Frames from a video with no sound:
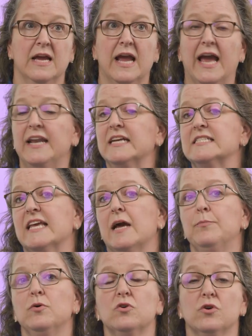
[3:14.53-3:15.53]
An
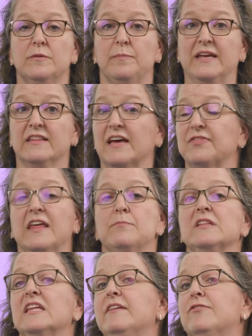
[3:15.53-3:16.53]
example could be that they
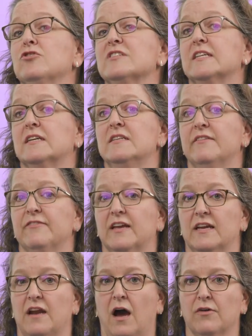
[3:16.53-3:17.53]
believe their
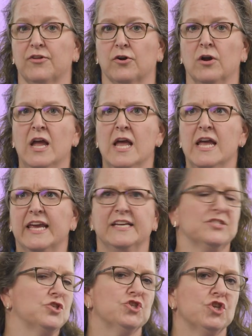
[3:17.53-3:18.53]
significant other
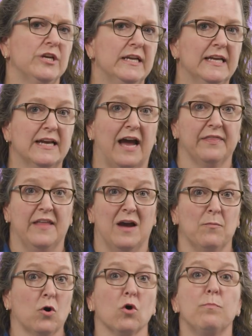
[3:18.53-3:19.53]
is cheating on them
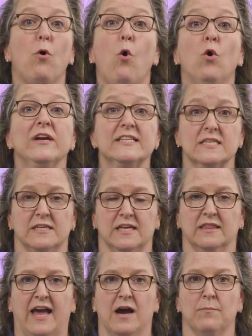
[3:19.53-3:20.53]
or poisoning
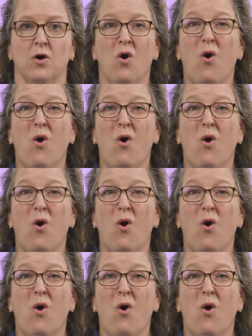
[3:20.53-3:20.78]
them,